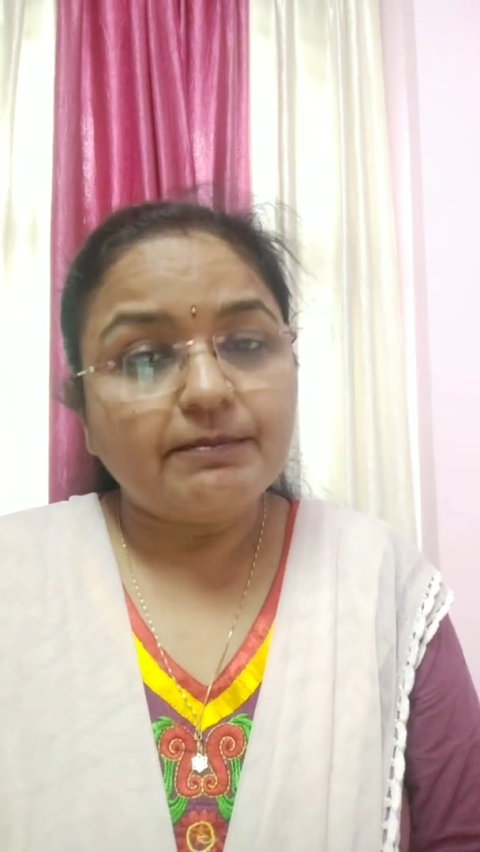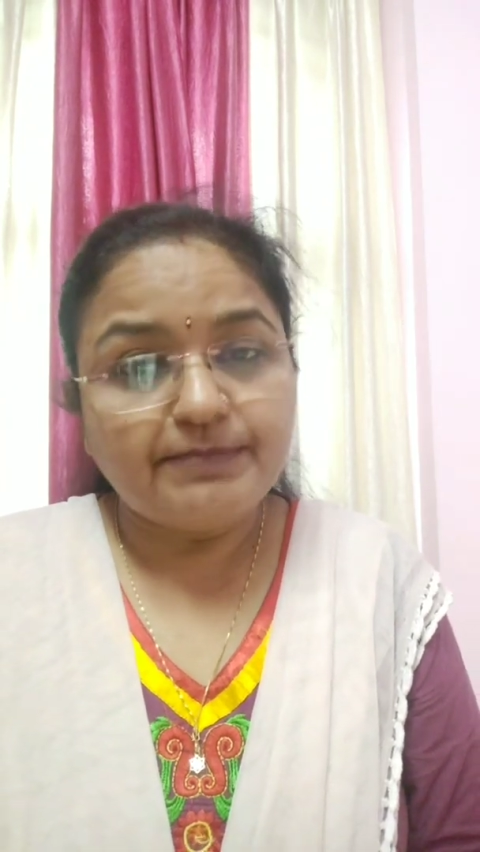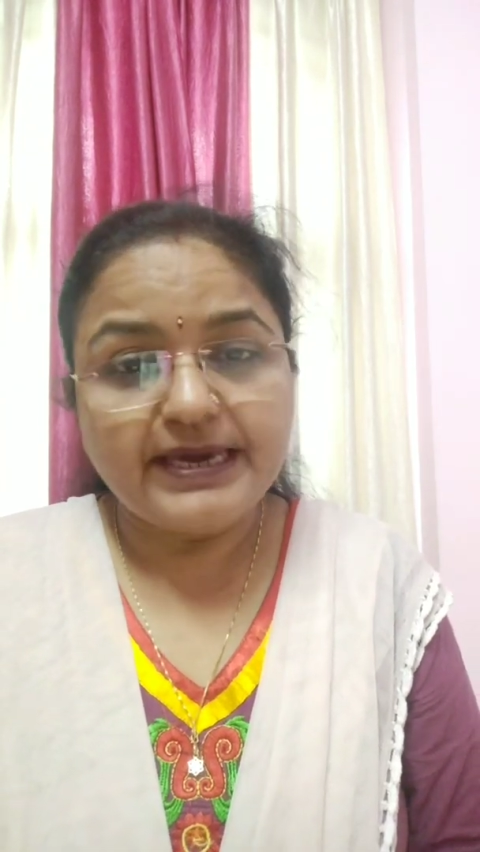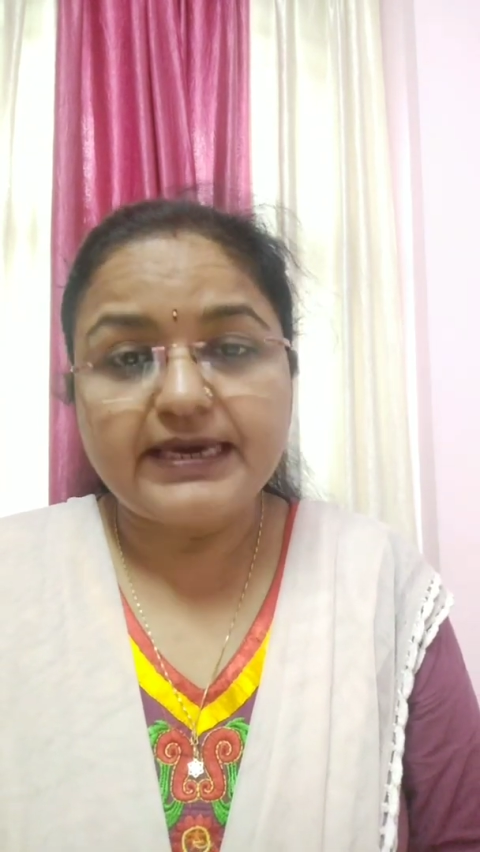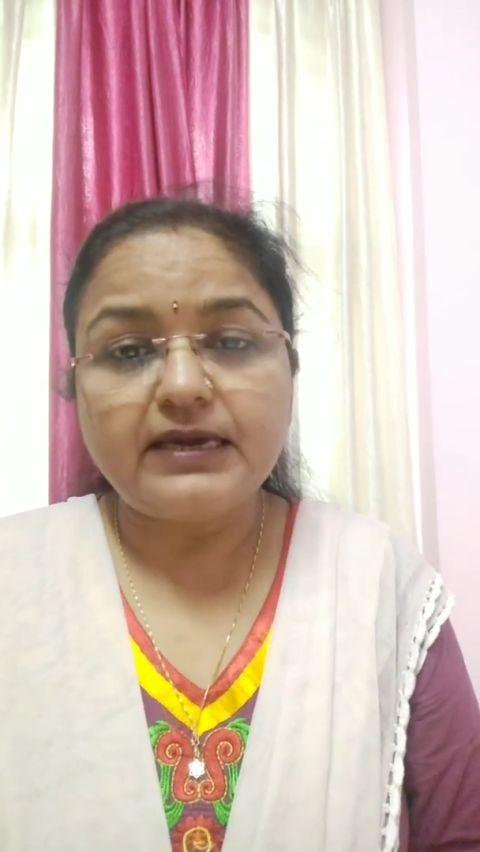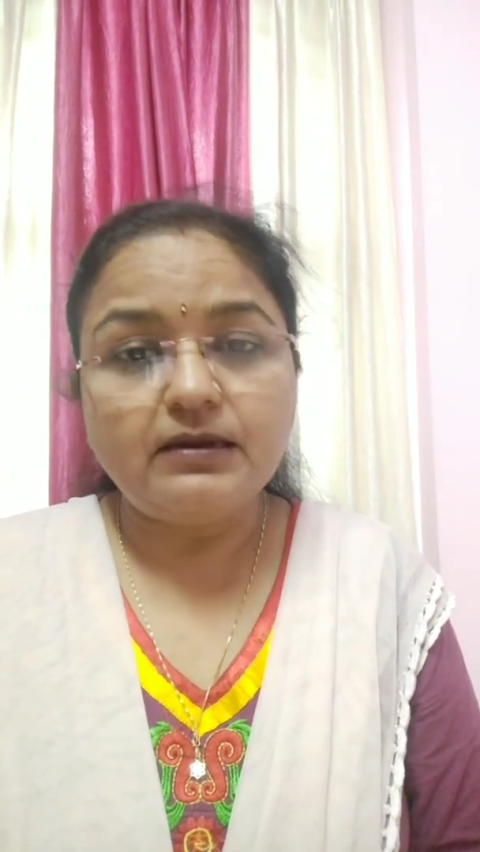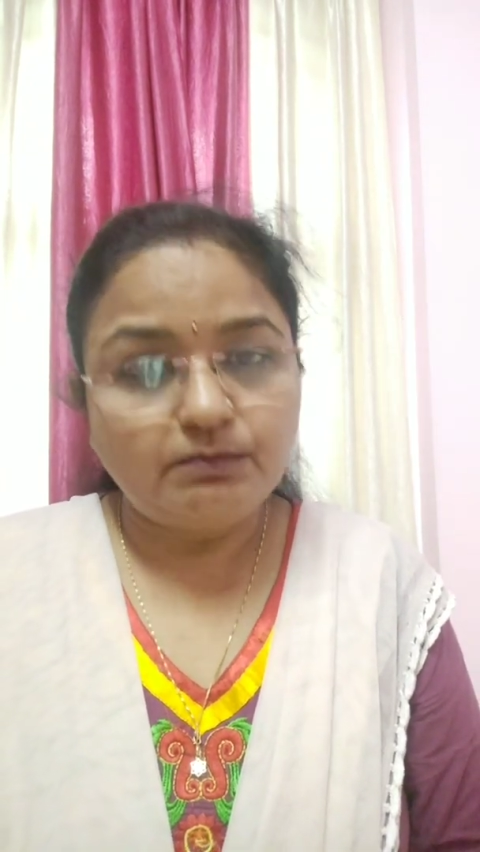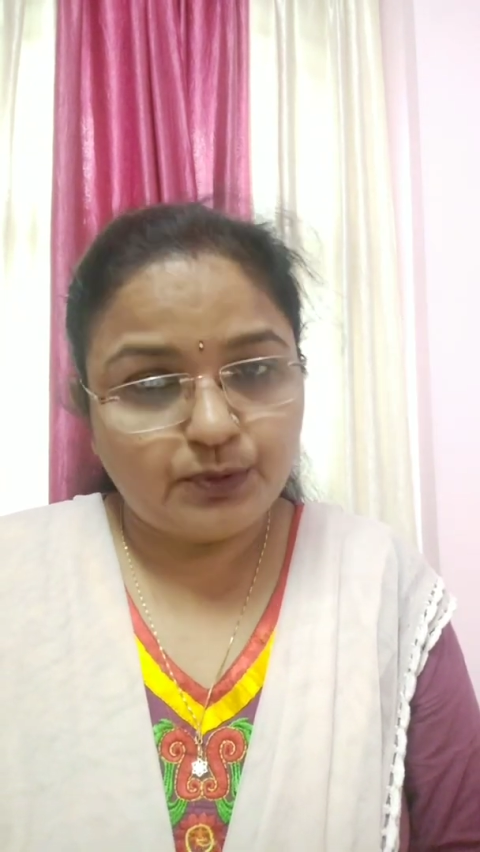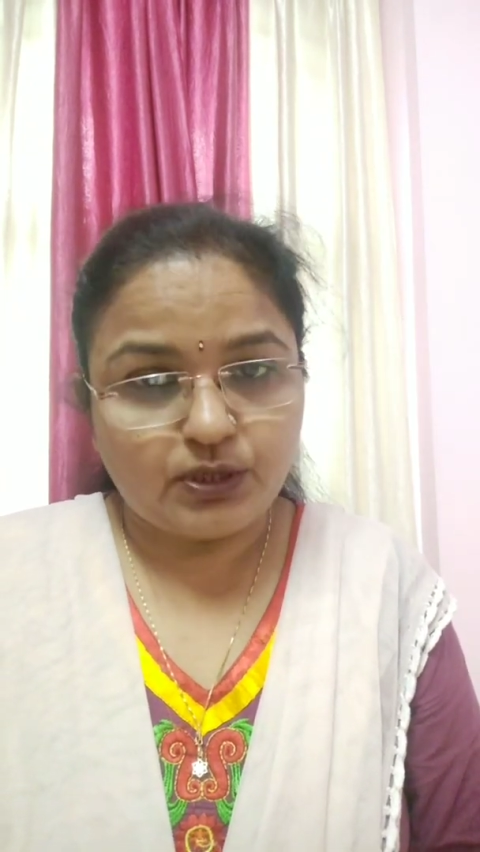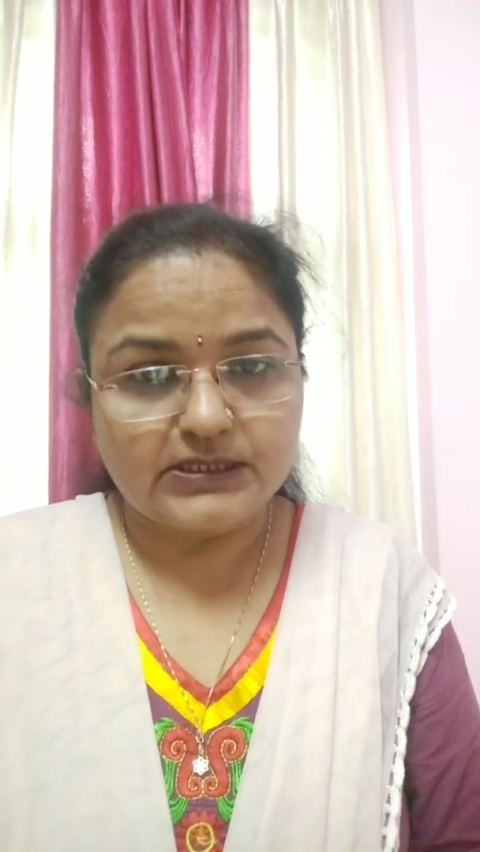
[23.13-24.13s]

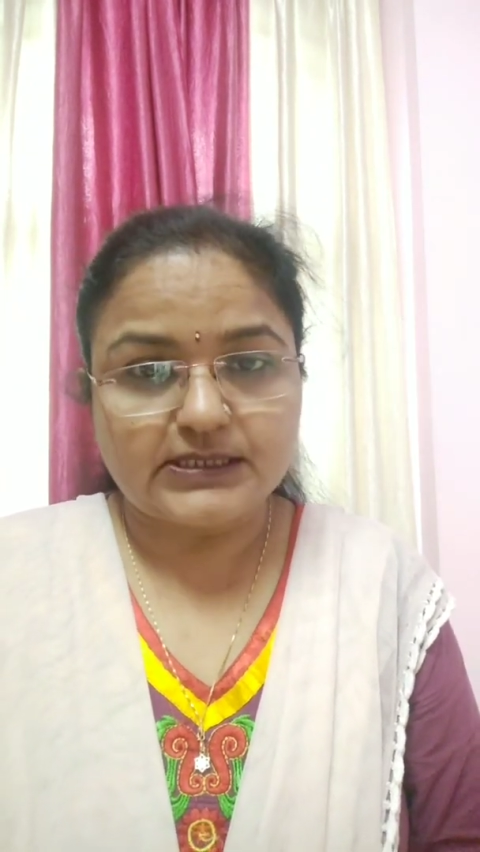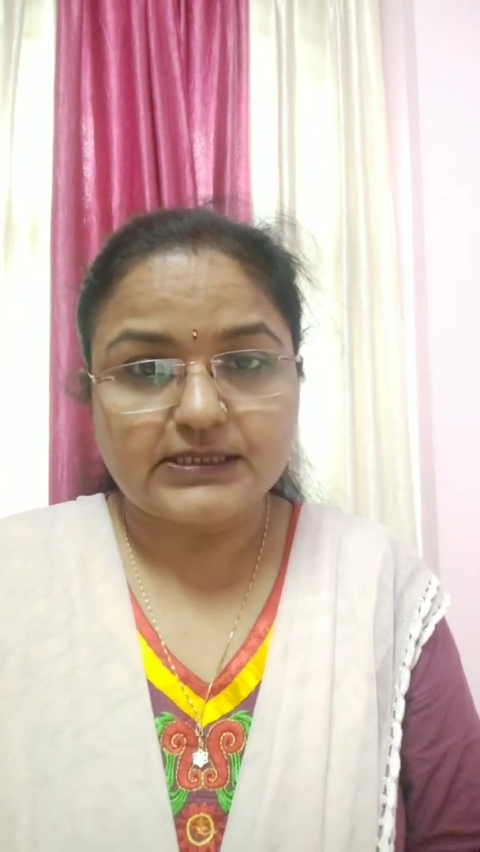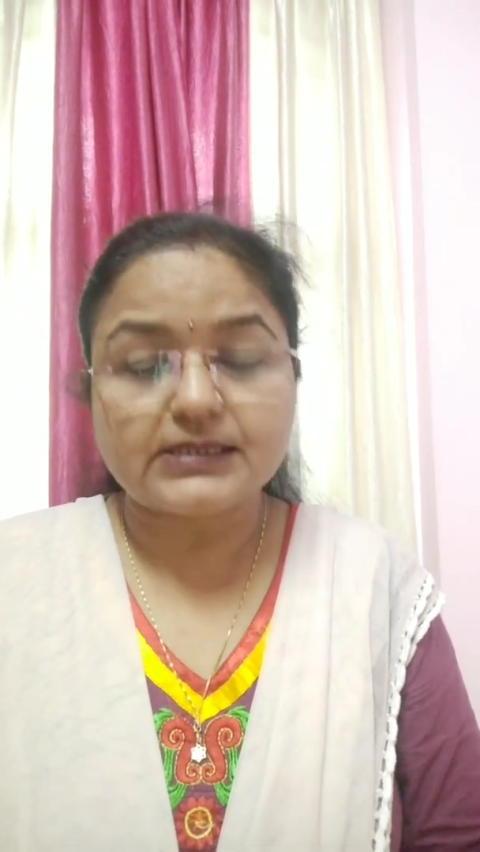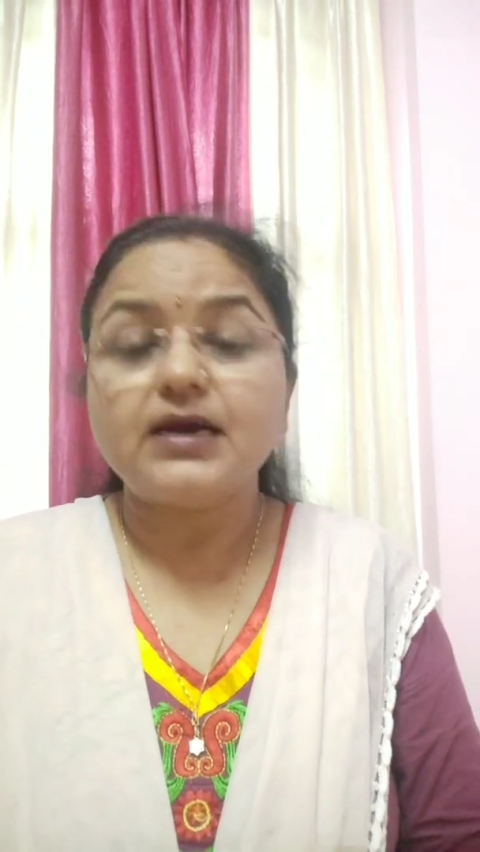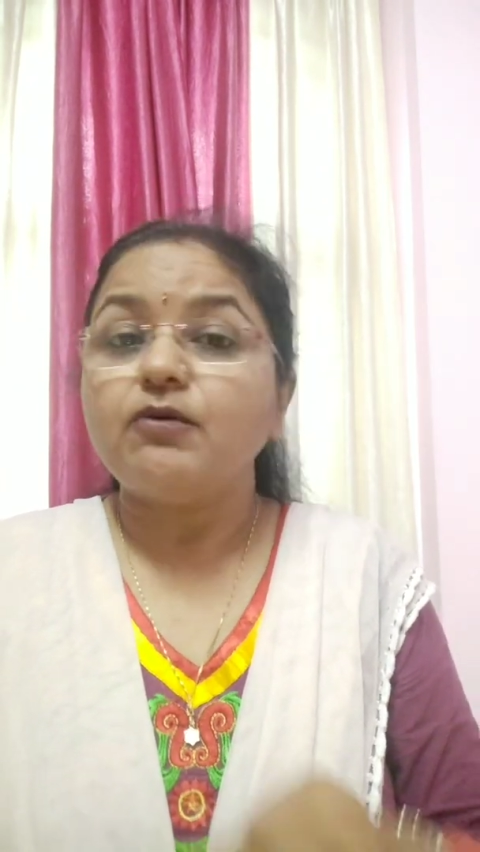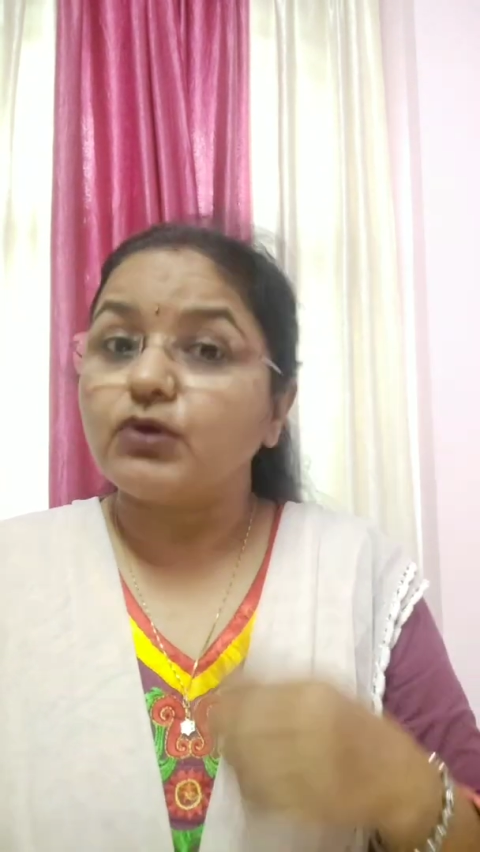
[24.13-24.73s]
baking process.